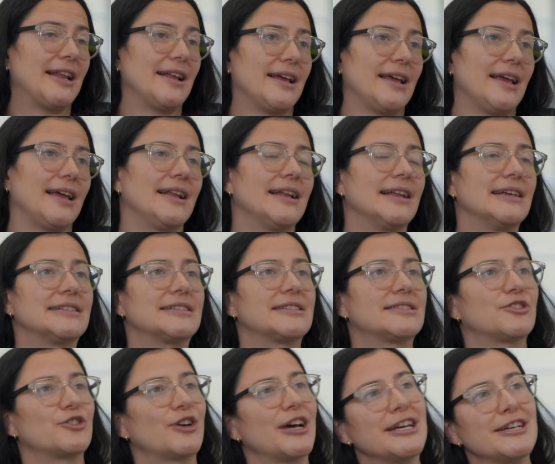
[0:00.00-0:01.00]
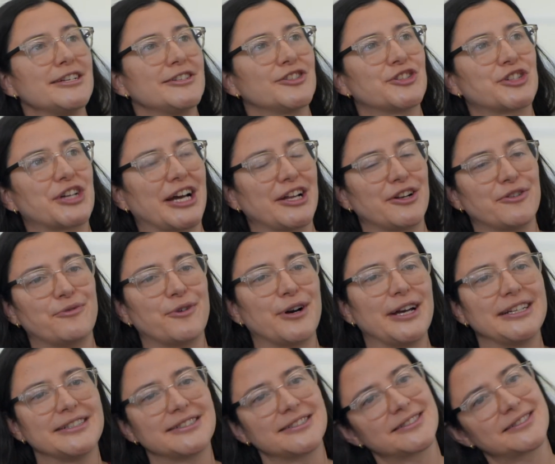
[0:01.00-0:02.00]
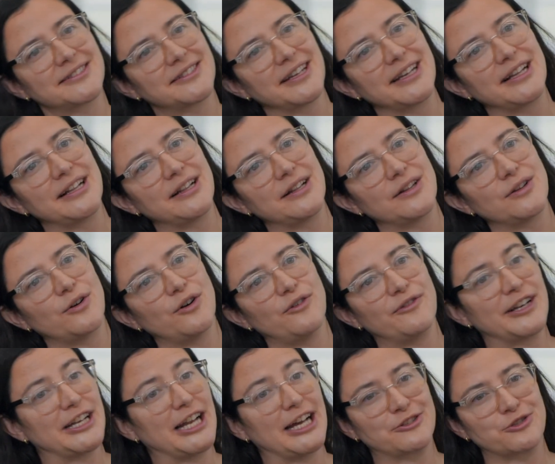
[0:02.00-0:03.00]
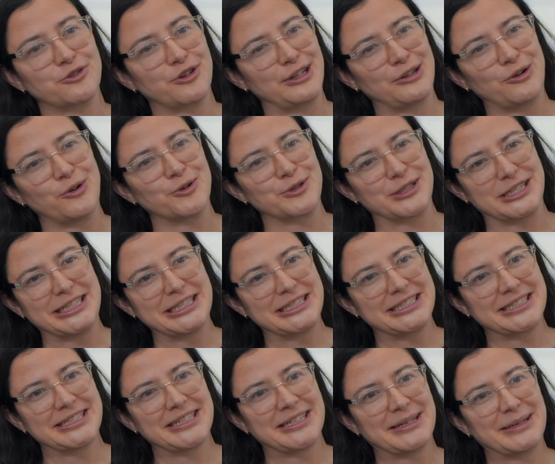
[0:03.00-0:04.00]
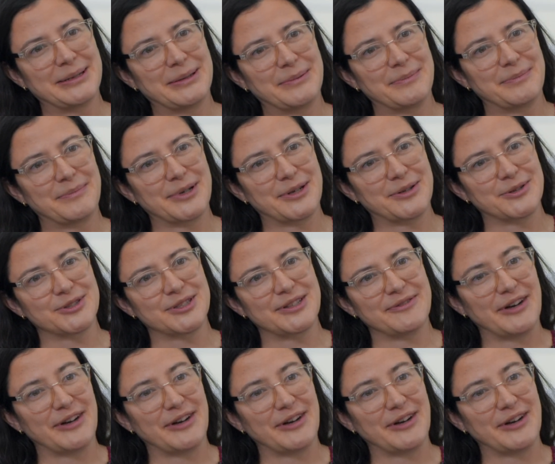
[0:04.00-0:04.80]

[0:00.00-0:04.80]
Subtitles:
in a strange kind of way, it's still of a natural order because the